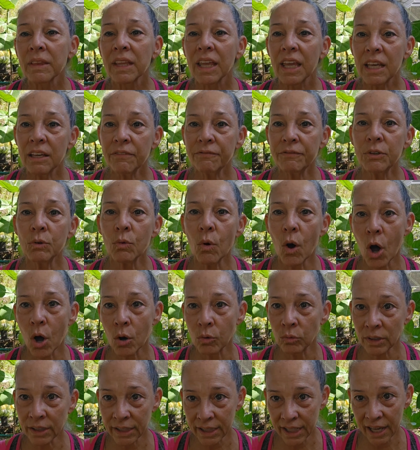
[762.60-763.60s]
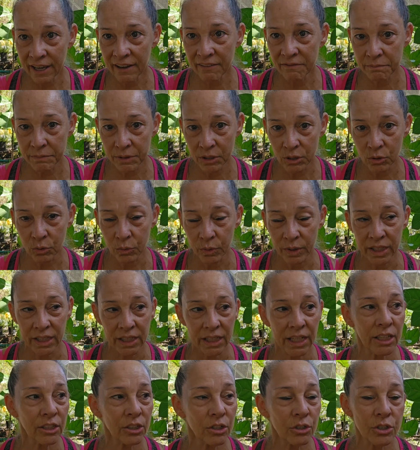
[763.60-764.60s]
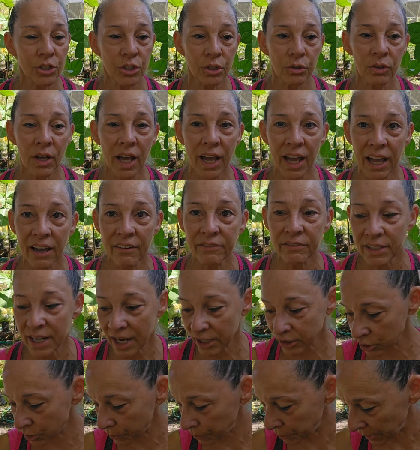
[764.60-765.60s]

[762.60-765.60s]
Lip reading: If you only have milkweed and you do not have nectar